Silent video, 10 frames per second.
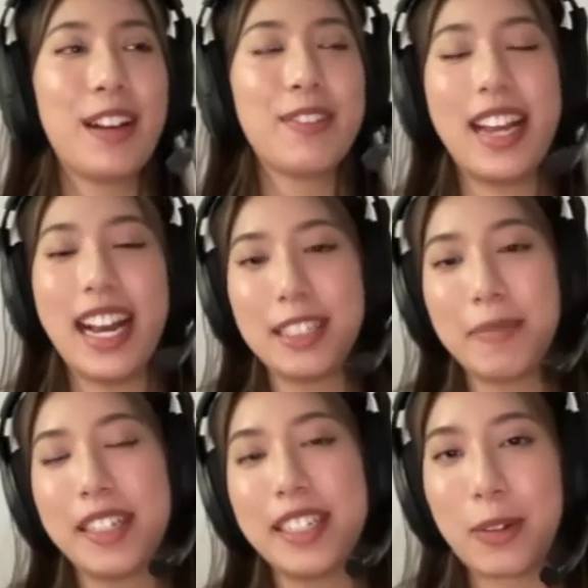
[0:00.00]
to ask
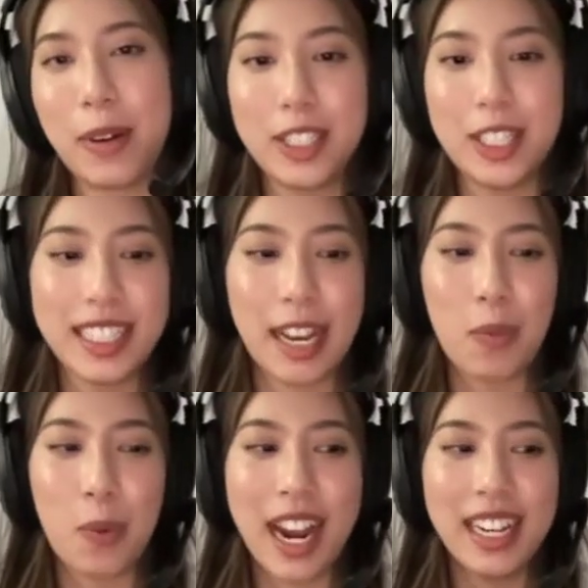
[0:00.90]
me this question. It's like,
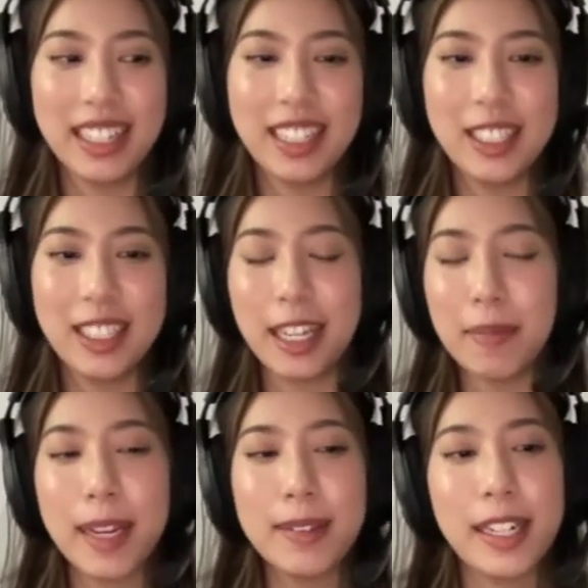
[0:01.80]
why leche?
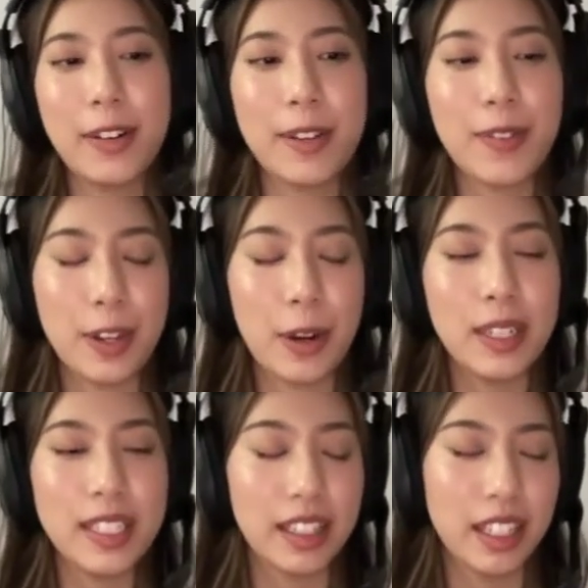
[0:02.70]
Sometimes they don't even know
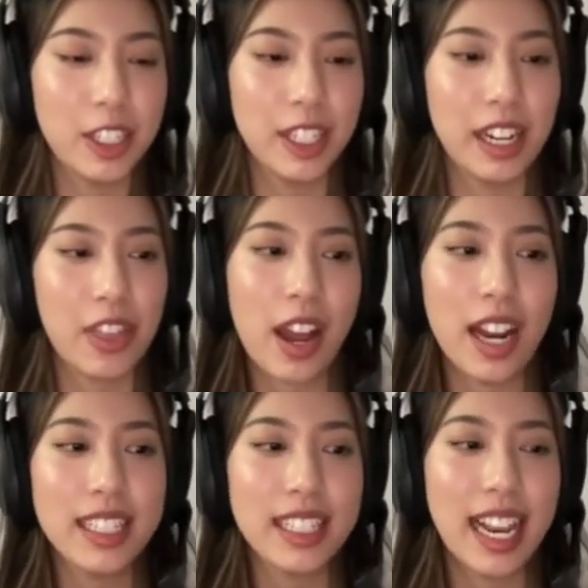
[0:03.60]
it's a leche. They thought
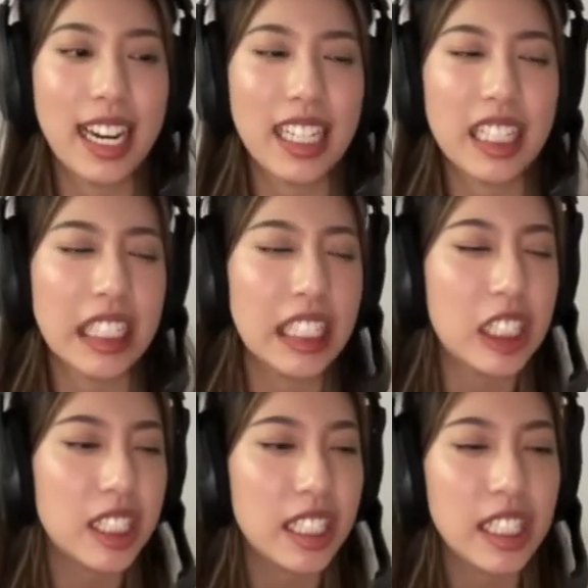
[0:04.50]
it's like
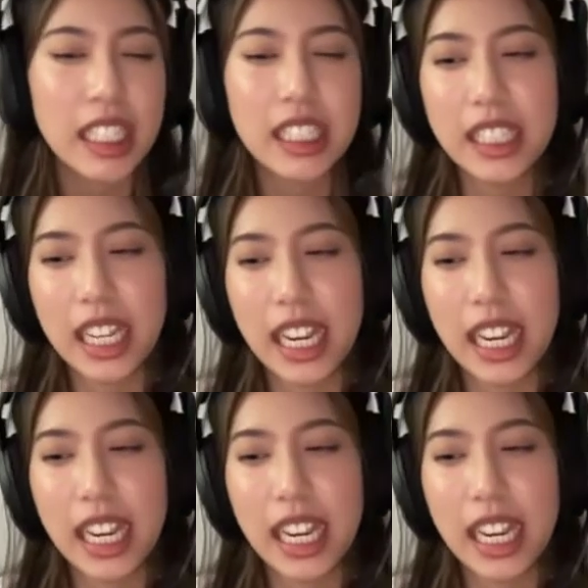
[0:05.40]
lychee. It's like